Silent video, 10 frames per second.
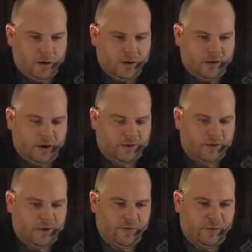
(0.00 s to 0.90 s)
The
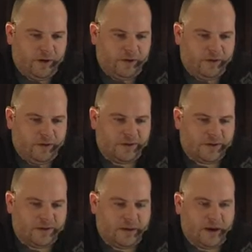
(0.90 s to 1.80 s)
alternative way to do this
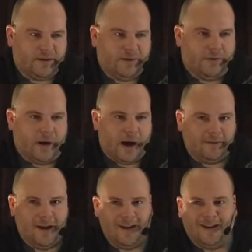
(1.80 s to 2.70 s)
is not to do that.
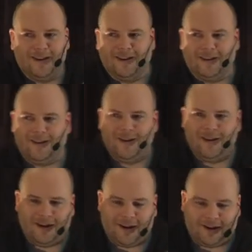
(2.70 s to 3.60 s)

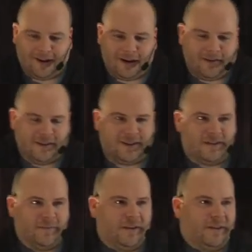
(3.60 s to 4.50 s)
And this is
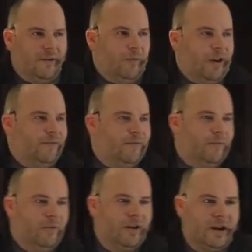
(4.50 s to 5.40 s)
something that
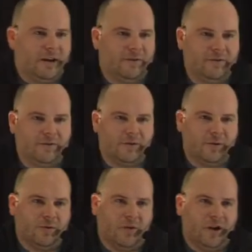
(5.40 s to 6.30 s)
we kind of
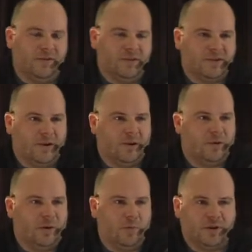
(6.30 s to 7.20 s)
turned around and started
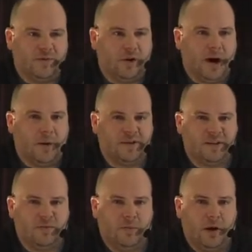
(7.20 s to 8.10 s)
doing most of our apps
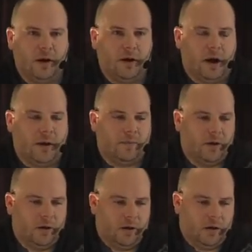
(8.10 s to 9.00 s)
this way
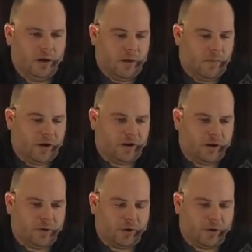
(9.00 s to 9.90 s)
about a
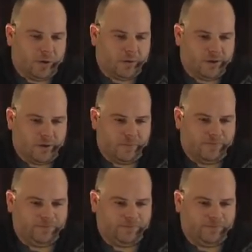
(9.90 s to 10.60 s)
year ago or so.